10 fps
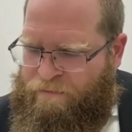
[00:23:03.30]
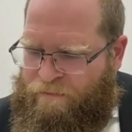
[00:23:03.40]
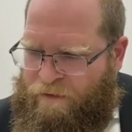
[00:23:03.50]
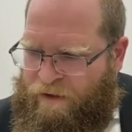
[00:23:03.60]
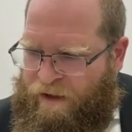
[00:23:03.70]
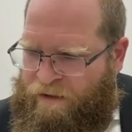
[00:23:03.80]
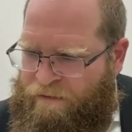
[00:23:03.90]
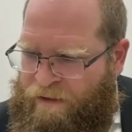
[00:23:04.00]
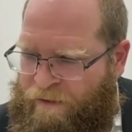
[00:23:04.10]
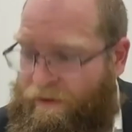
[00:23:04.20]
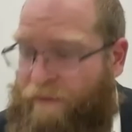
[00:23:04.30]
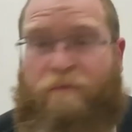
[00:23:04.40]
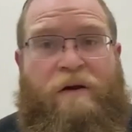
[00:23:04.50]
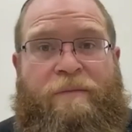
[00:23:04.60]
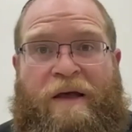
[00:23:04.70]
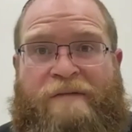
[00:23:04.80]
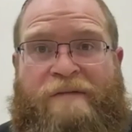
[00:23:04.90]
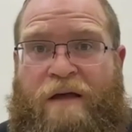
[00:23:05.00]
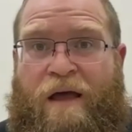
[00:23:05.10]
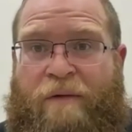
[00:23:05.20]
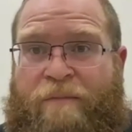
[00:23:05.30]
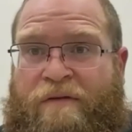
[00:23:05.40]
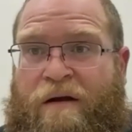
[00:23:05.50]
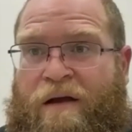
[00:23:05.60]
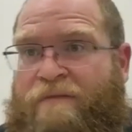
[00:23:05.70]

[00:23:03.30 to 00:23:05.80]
Okay, I'm already past my time. I'm sorry.